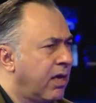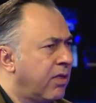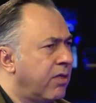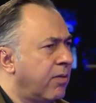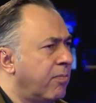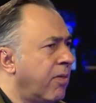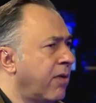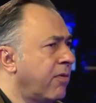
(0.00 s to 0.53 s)
the
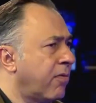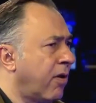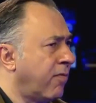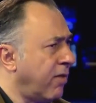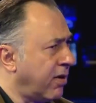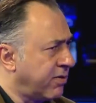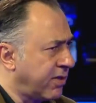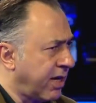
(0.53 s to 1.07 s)
mother of
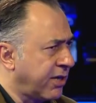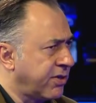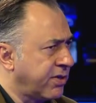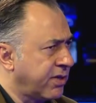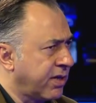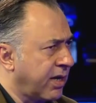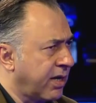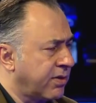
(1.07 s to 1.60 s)
all
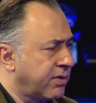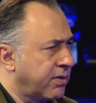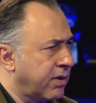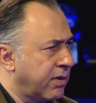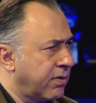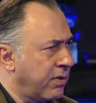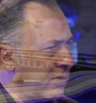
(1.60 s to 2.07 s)
sanctions against the